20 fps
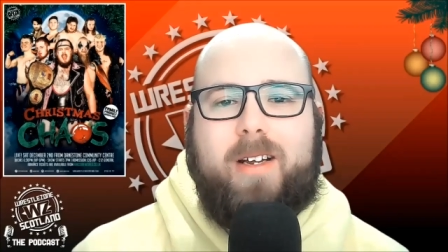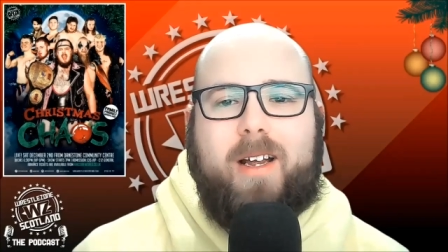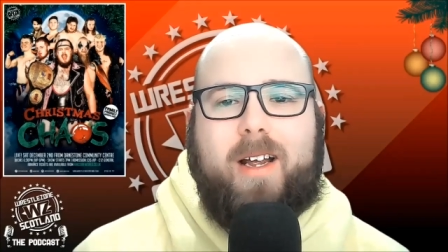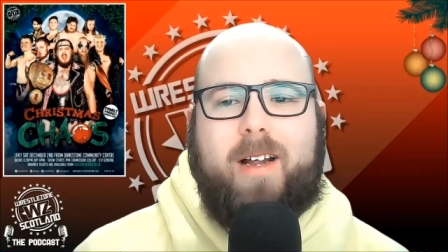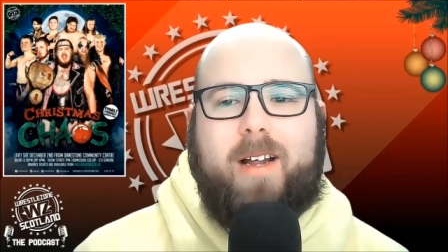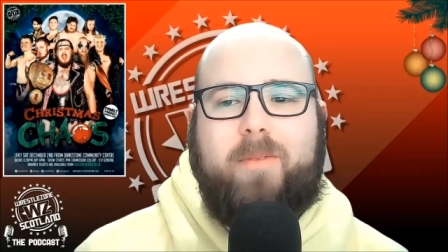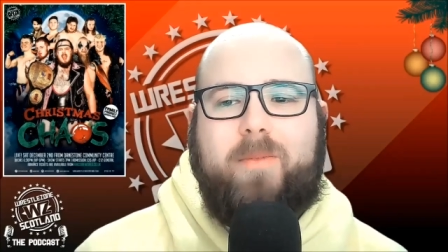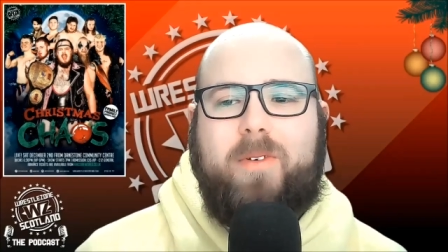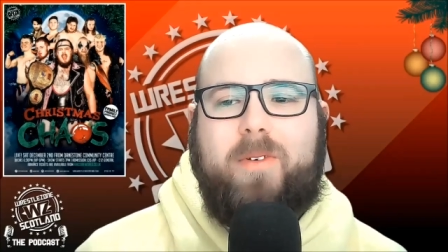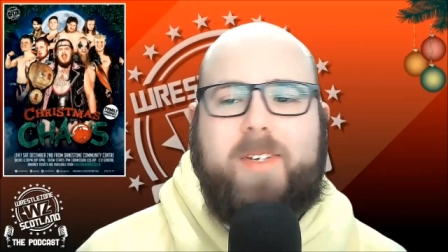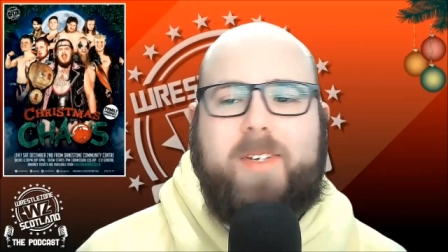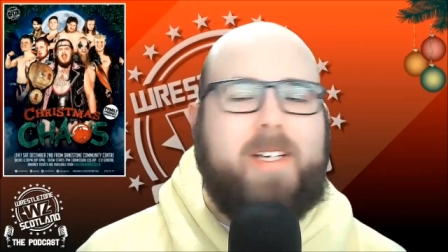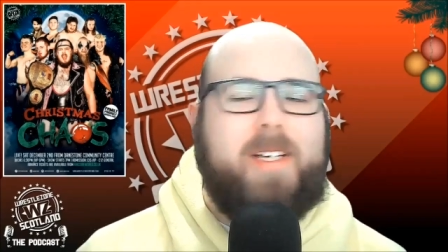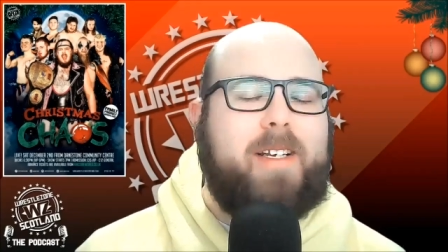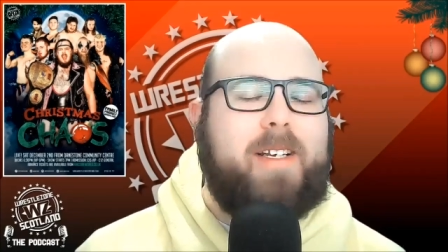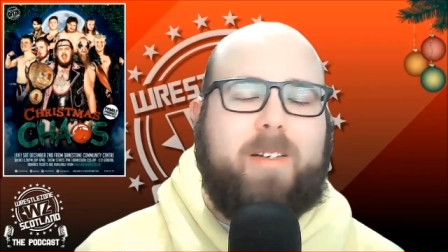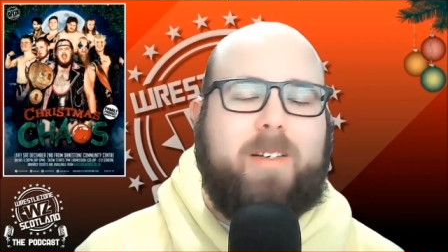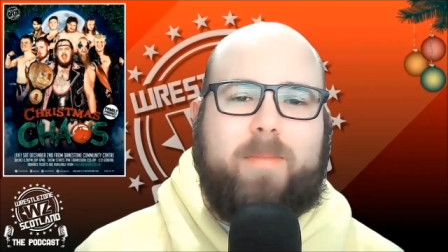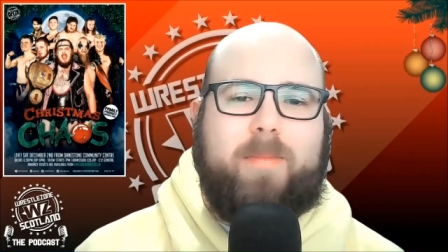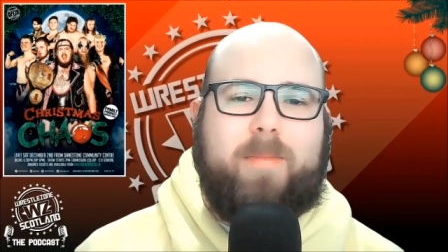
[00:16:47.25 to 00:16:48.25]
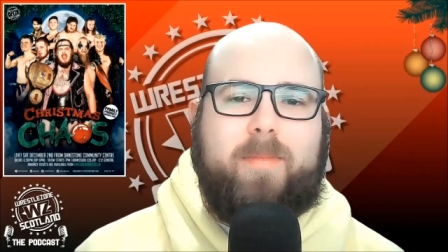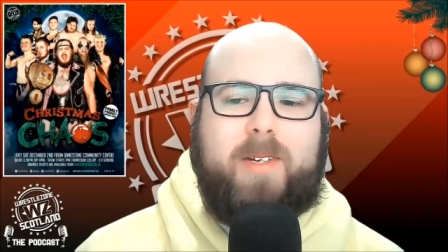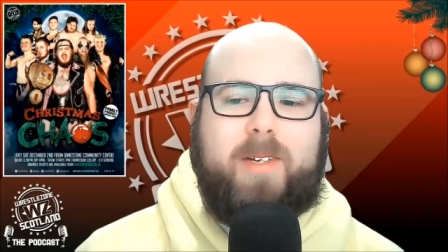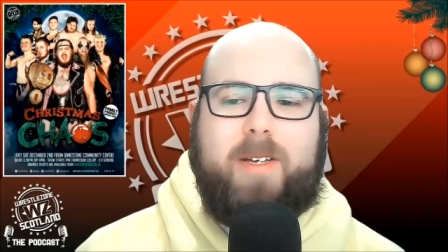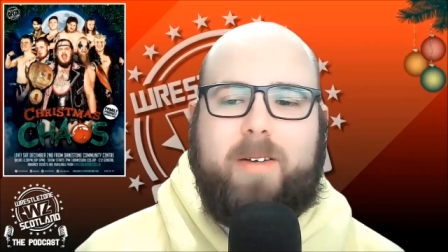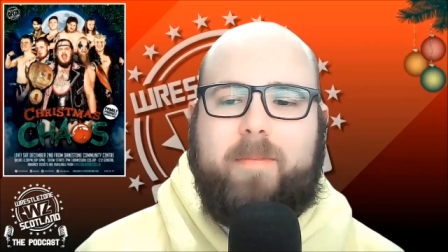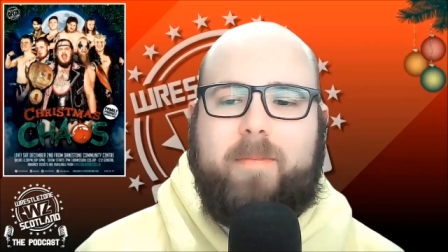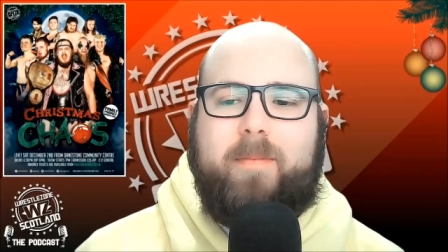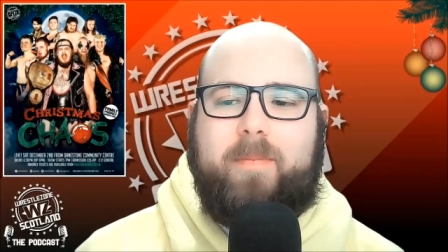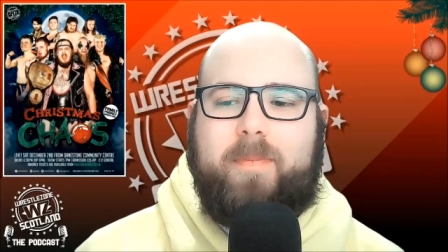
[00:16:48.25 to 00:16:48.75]
Um, we've seen some
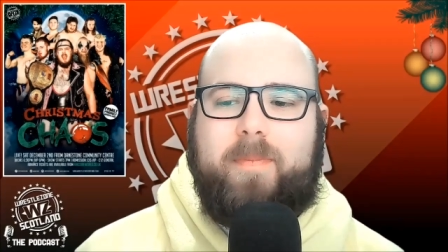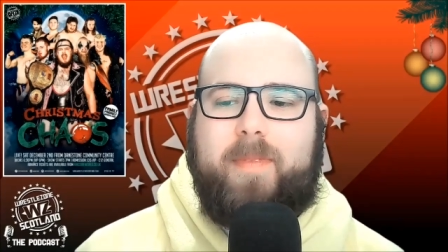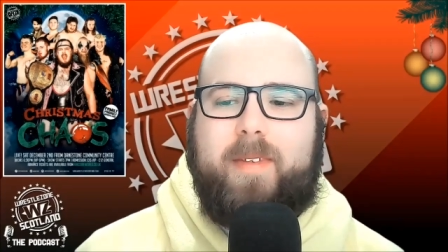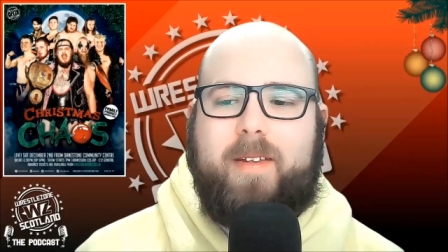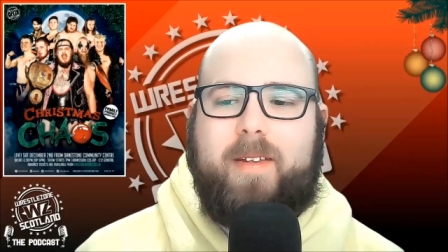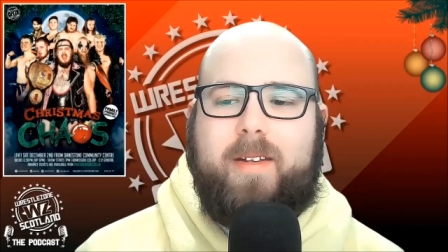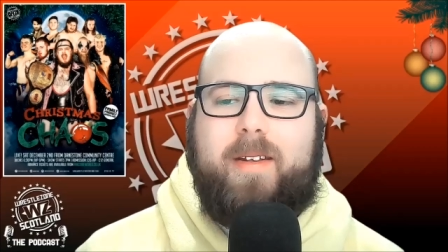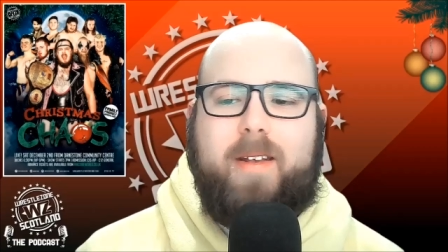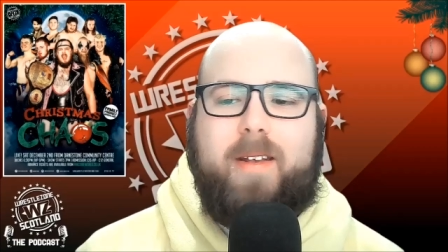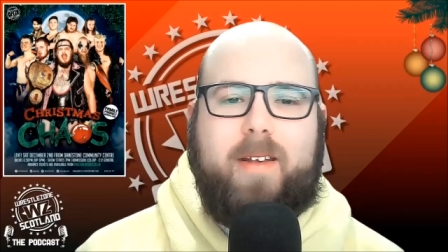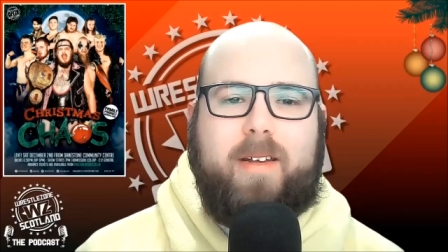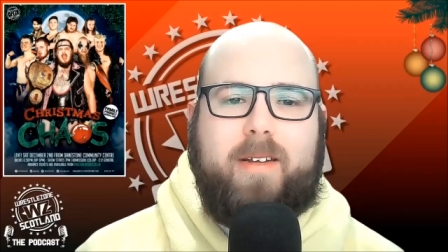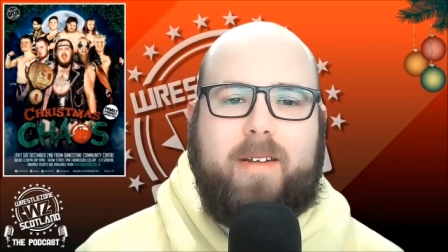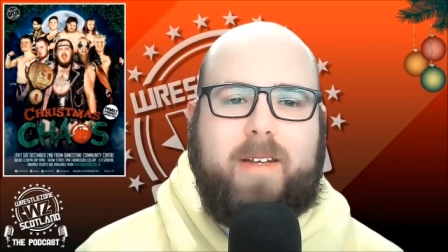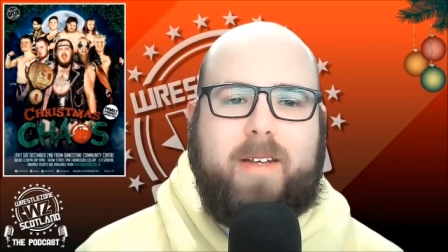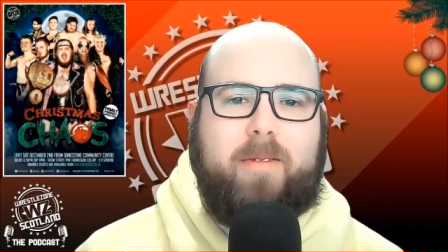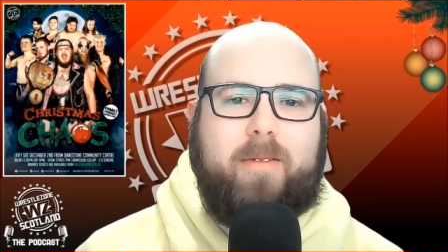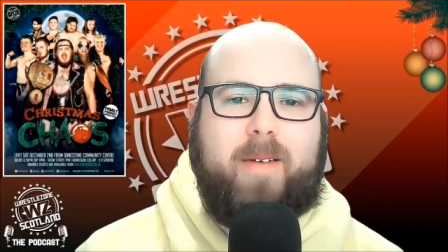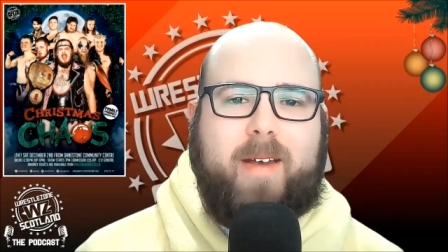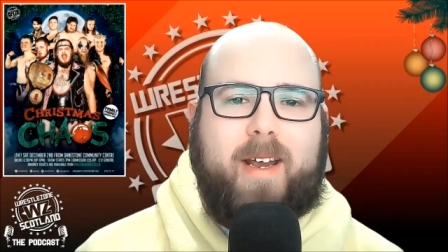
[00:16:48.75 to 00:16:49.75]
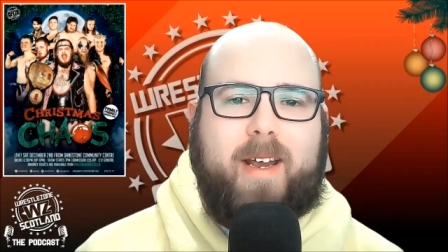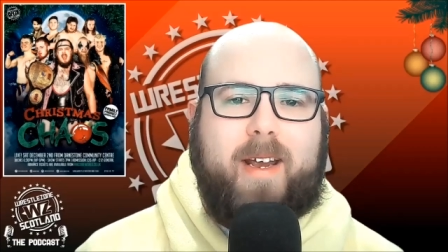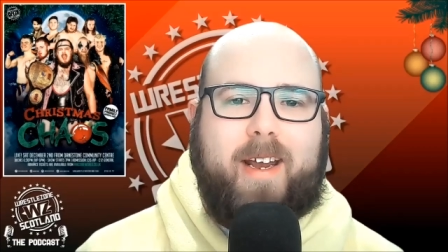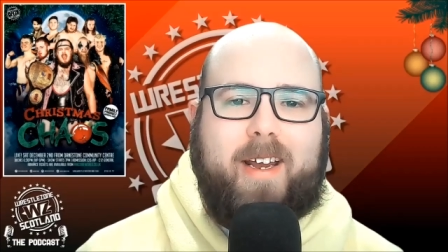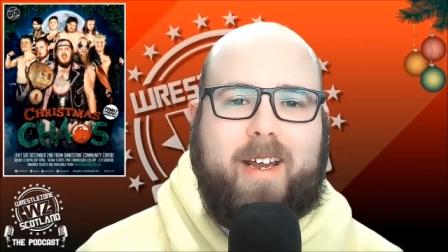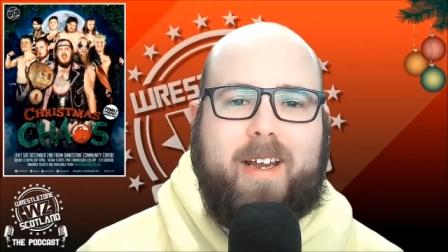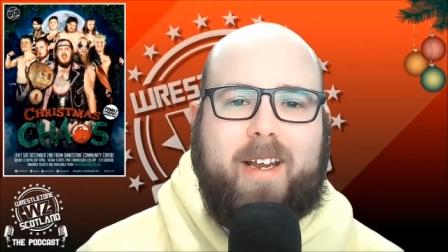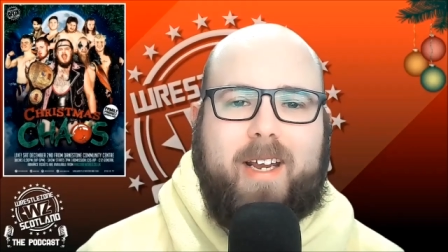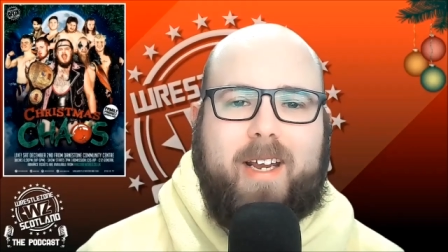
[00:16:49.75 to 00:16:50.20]
some so uh,